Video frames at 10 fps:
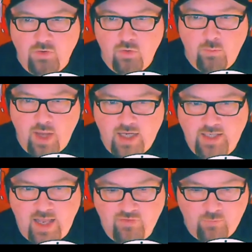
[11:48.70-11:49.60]
the Coop
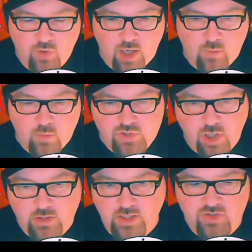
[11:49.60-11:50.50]
podcast. I'm talking with
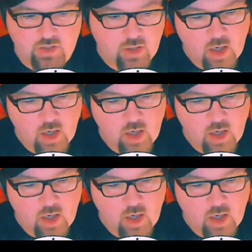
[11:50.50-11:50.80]
Sean Kitchen.